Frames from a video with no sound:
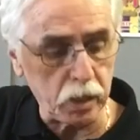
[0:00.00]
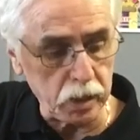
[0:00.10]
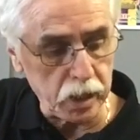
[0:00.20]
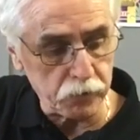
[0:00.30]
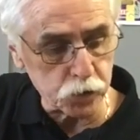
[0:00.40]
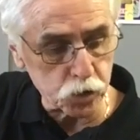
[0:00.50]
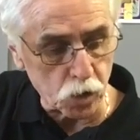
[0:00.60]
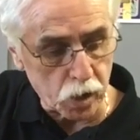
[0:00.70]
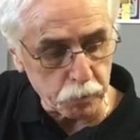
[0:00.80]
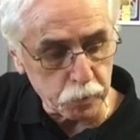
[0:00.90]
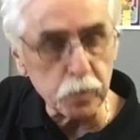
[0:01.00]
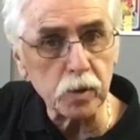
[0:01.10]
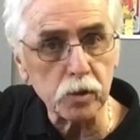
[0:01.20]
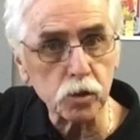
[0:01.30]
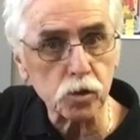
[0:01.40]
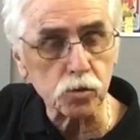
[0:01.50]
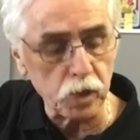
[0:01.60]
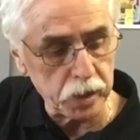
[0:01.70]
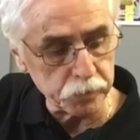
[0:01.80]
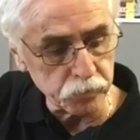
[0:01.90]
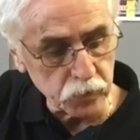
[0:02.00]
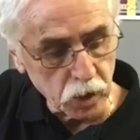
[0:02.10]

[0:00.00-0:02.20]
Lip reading: F sharp string,